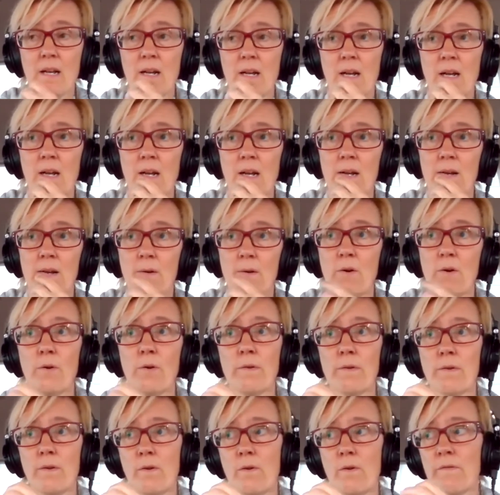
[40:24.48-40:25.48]

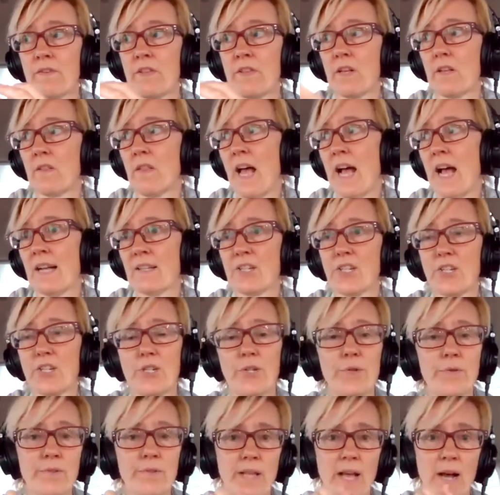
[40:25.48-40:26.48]
over the last
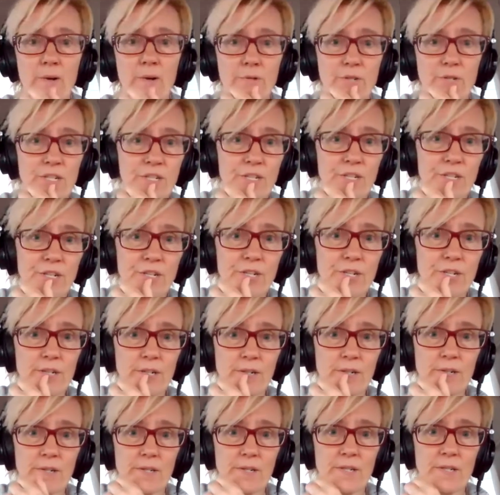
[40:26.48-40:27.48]
2,000
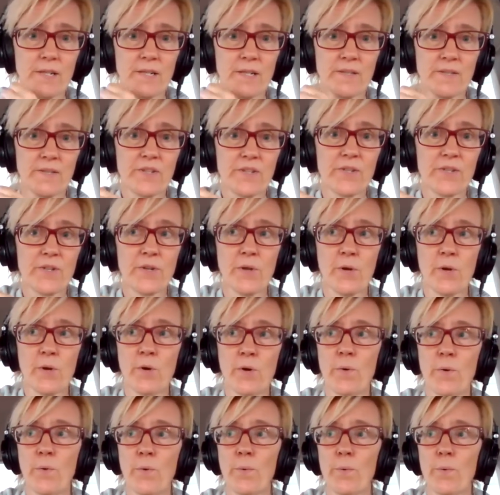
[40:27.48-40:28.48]
years. And
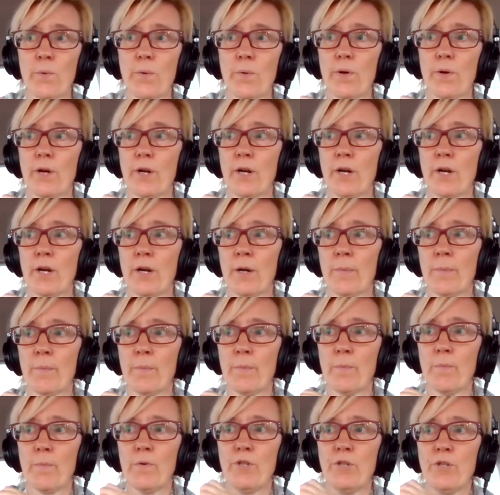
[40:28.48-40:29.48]
so
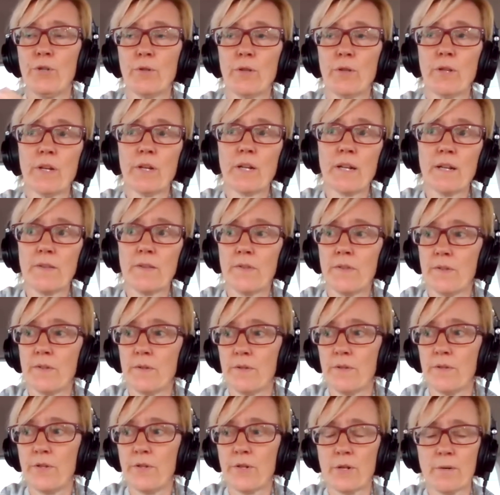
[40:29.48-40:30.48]
when you look at
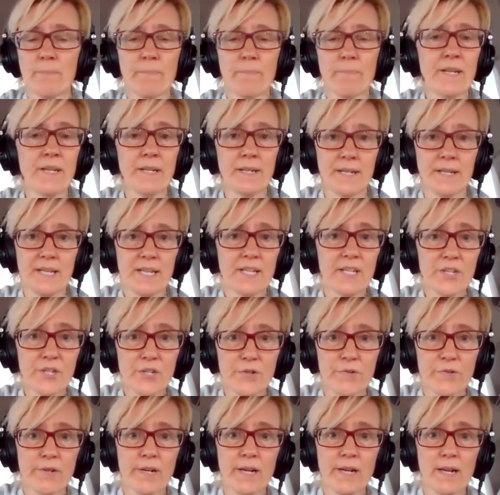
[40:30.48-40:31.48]
the European
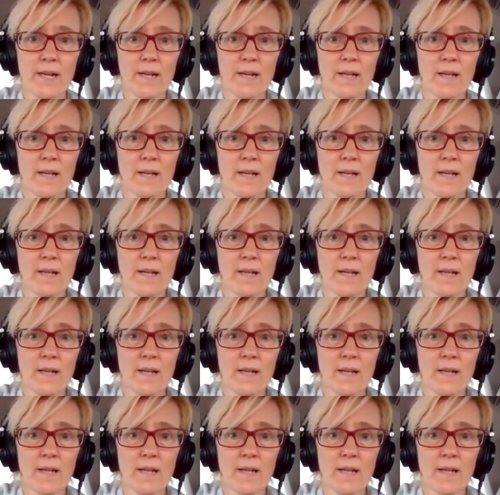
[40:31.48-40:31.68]
history